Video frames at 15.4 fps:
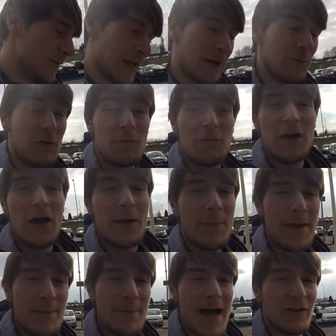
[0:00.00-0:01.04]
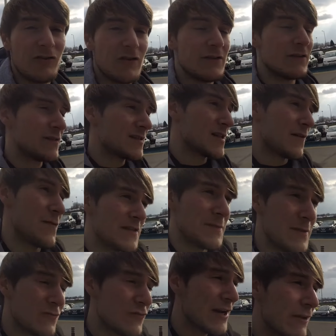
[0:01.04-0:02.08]
giving them V I P badges and stuff. It's
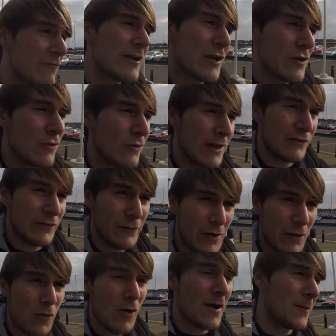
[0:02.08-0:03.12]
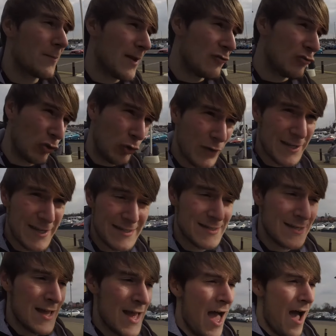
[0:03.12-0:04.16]
been really, really cool actually. I quite enjoyed
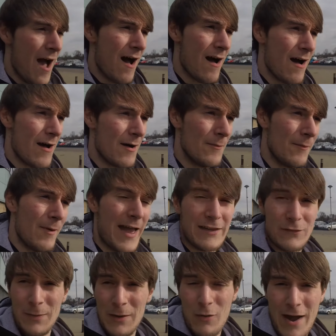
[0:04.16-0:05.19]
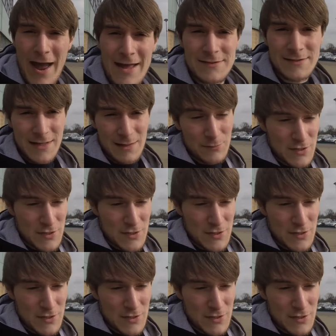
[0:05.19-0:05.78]
it. Um, it's been quite hectic and